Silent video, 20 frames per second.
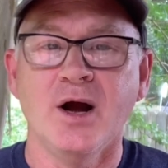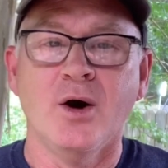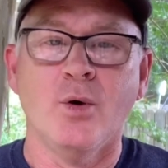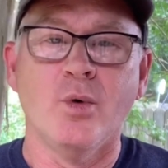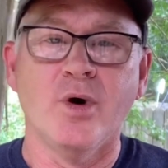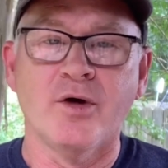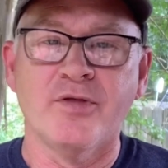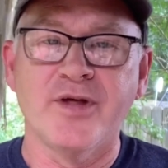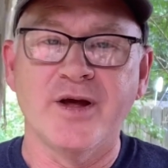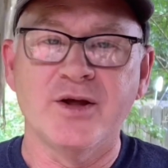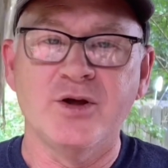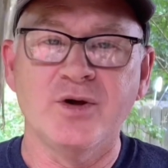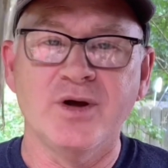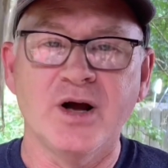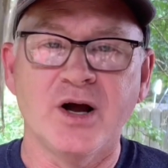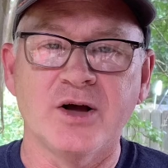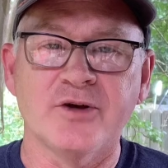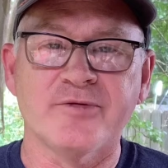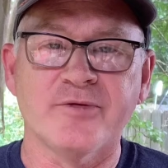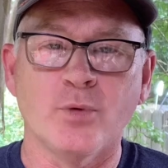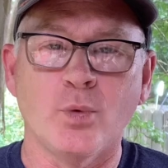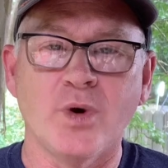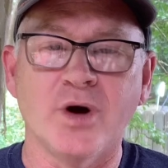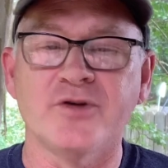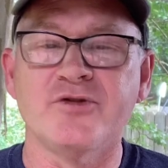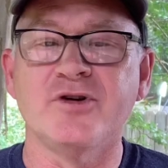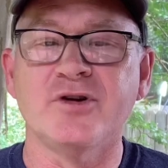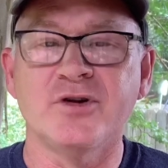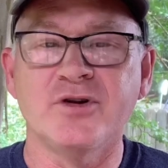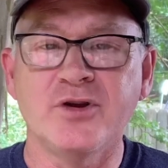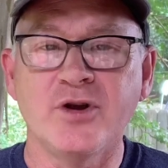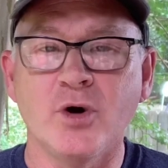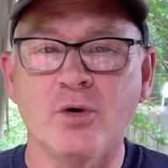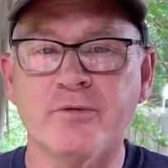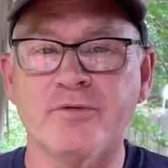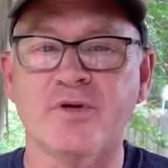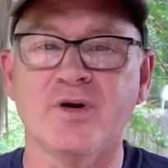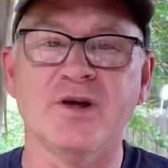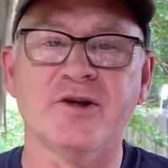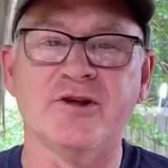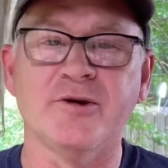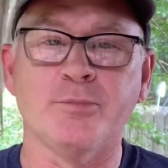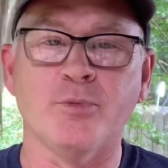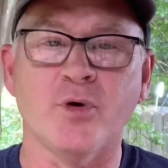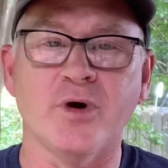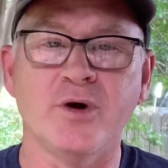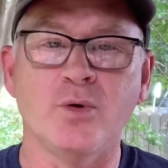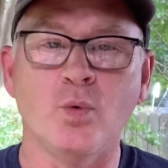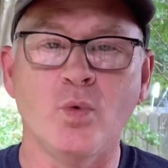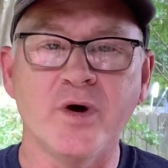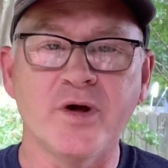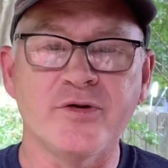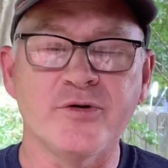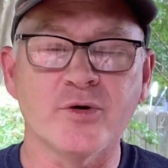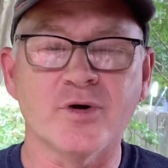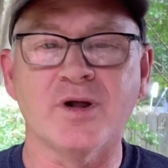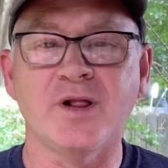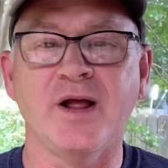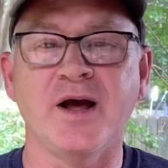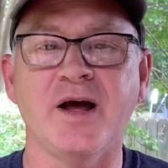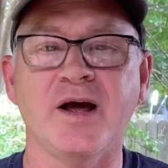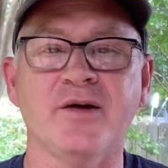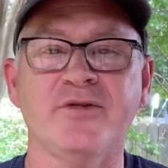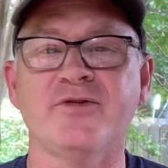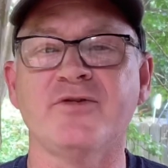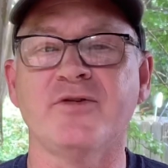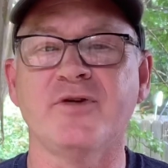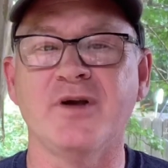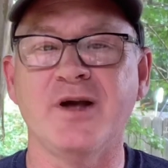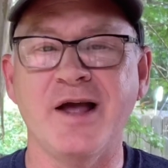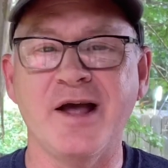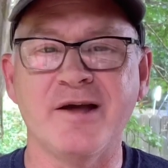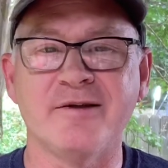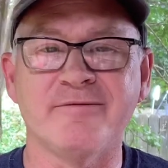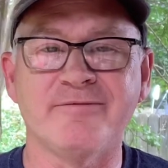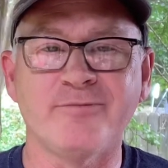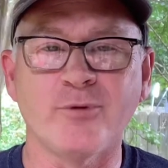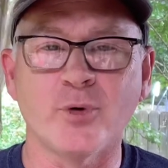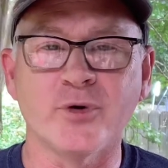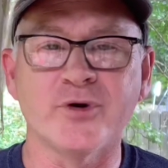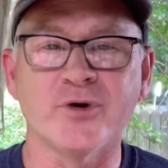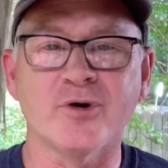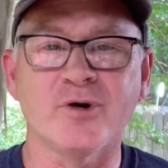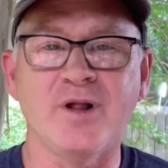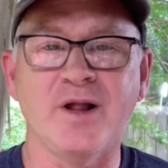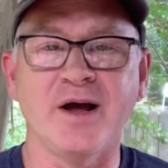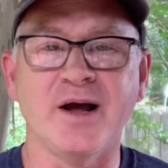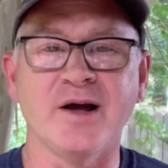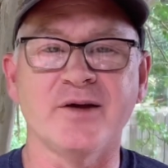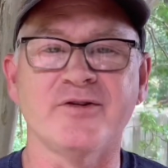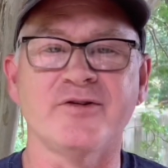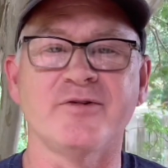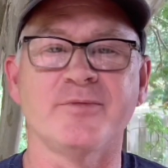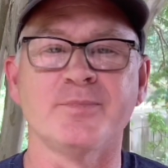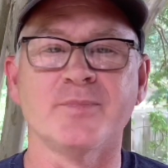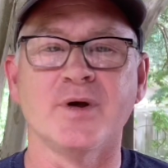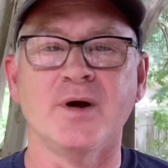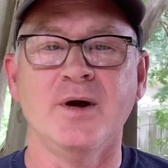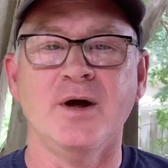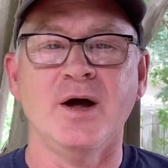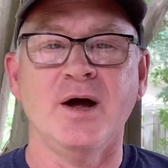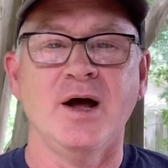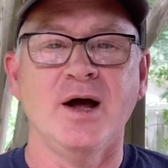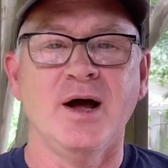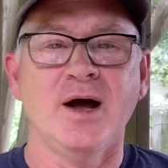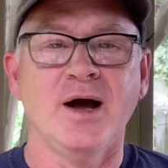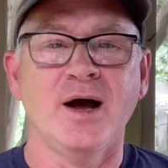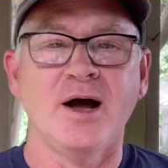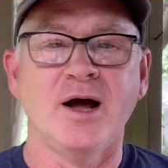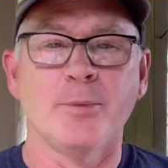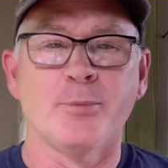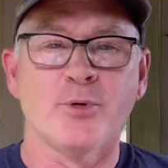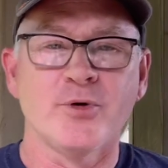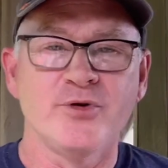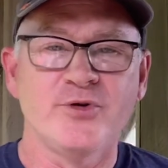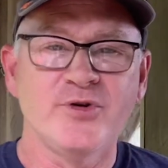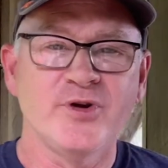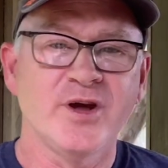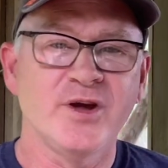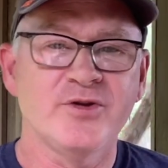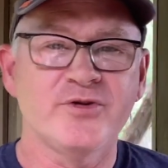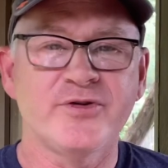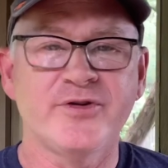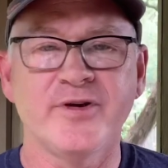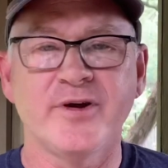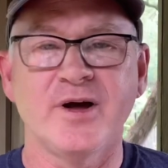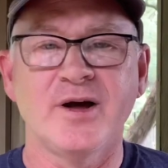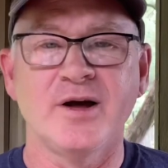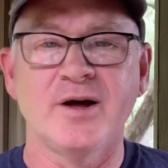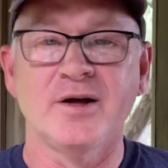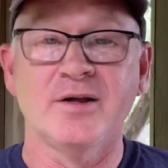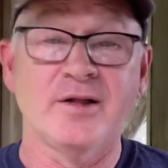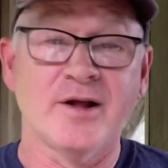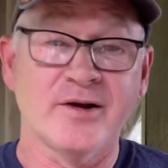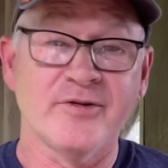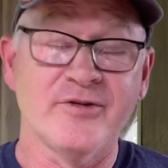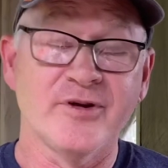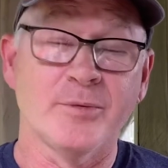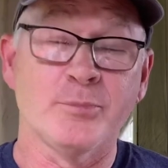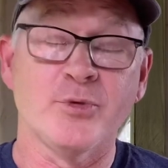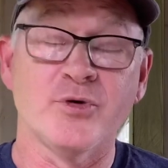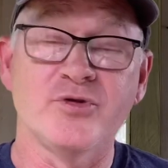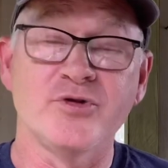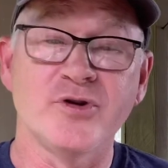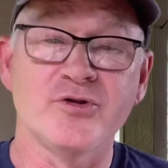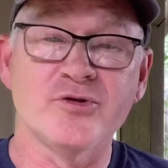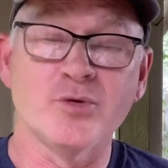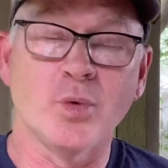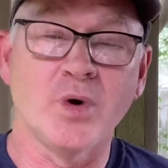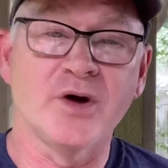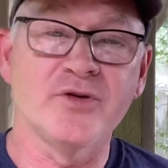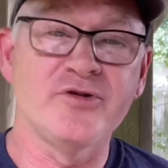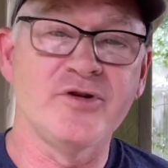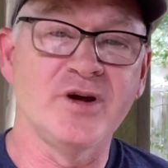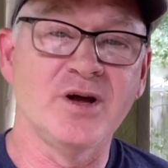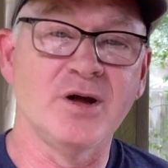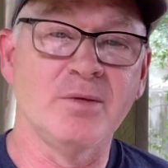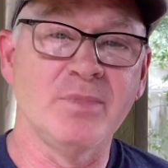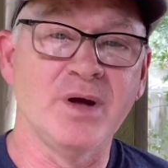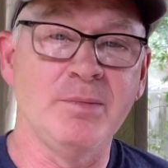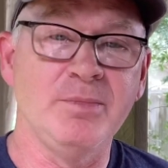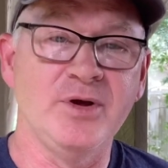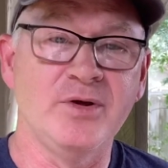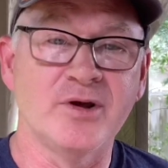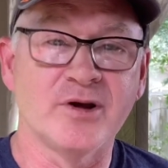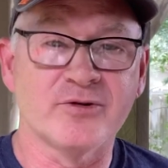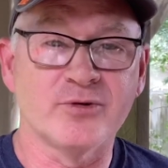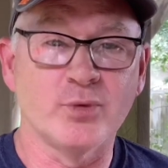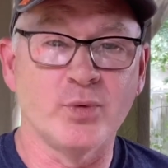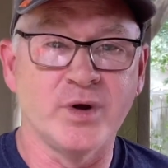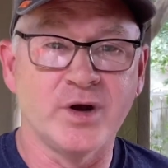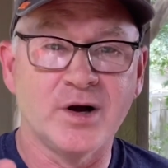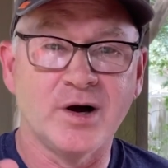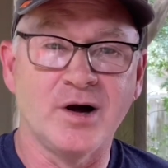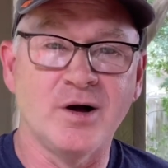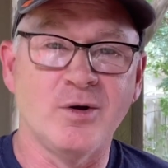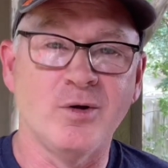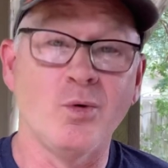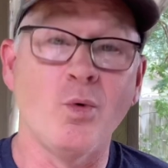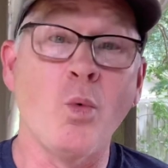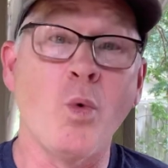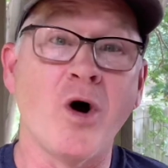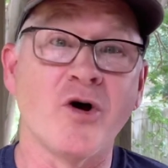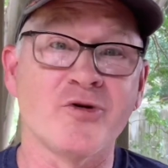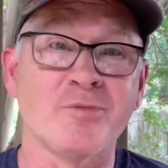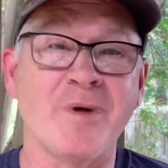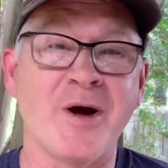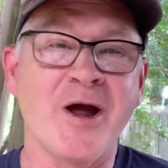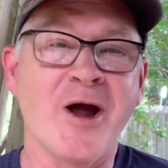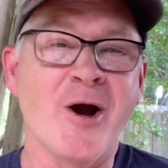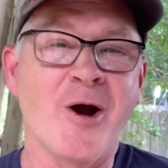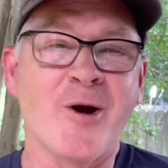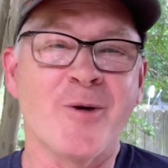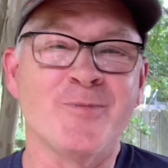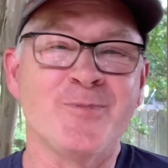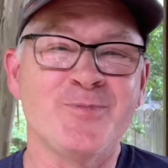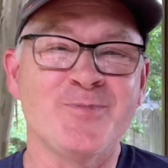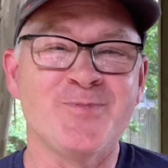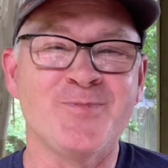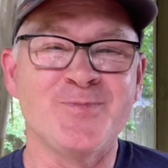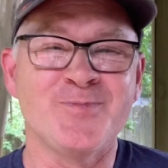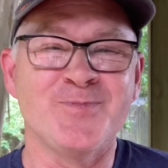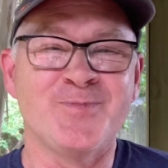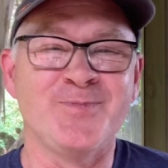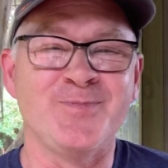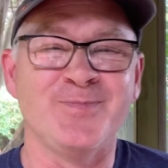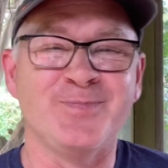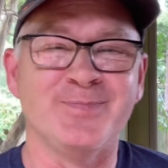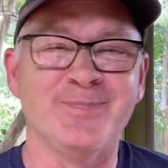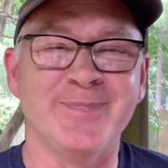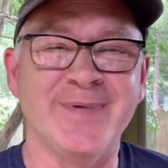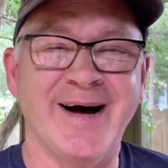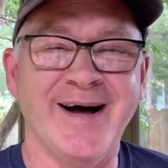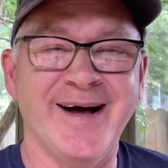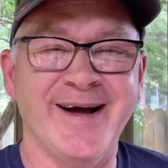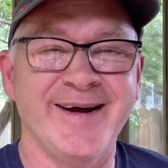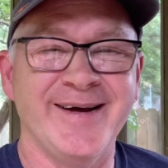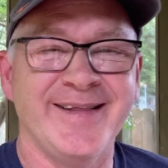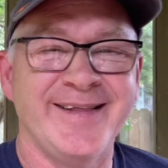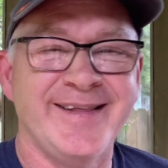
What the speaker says: Well, thank you guys for watching. Don't forget to pray with your class and for your class. I appreciate, appreciate you watching, and maybe next week I'll wash my hair. Bye.